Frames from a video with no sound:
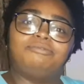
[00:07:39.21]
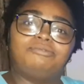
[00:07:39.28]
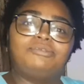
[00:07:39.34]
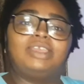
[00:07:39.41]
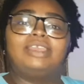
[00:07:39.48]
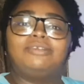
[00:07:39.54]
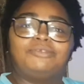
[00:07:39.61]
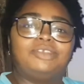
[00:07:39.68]

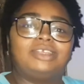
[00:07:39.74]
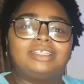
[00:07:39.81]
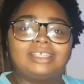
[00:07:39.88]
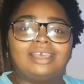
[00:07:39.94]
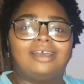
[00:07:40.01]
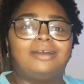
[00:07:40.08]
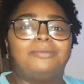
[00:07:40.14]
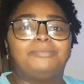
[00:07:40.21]
favorite
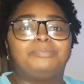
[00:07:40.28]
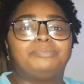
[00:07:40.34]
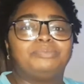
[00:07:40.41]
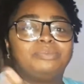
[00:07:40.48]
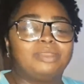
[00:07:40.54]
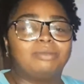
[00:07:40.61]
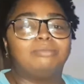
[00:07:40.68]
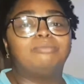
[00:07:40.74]

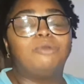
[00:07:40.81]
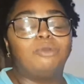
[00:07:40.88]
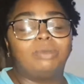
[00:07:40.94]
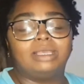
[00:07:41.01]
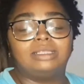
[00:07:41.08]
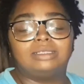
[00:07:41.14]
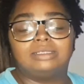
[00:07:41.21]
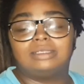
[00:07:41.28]

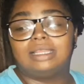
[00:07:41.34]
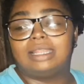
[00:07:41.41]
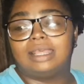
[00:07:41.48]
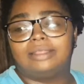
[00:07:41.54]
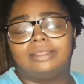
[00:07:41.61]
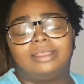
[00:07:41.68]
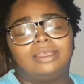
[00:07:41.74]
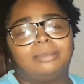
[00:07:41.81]
moments that I
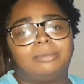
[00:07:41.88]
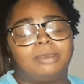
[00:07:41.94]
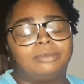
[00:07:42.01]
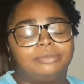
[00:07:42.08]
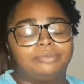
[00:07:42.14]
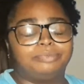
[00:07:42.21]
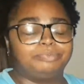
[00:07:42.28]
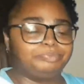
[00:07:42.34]
think
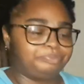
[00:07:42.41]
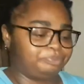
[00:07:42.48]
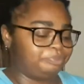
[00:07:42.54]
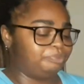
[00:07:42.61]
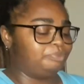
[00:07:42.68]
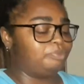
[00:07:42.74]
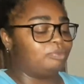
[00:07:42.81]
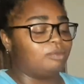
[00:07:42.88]
about
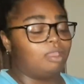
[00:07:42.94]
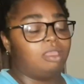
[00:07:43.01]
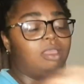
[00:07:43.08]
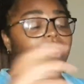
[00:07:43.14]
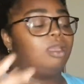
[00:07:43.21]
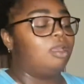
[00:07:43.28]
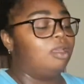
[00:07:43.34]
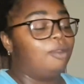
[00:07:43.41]

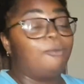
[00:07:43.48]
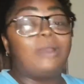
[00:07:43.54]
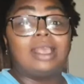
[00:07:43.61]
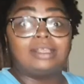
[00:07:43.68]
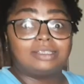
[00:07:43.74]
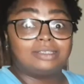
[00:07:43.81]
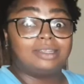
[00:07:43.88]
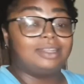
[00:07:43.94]

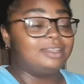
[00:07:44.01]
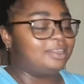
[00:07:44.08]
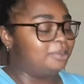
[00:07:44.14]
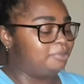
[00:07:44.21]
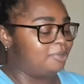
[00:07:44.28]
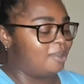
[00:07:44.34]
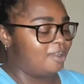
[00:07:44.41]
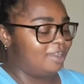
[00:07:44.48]
while studying
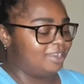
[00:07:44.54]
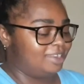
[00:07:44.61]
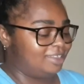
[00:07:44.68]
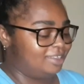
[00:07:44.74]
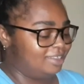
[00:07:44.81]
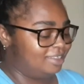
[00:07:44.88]
abroad.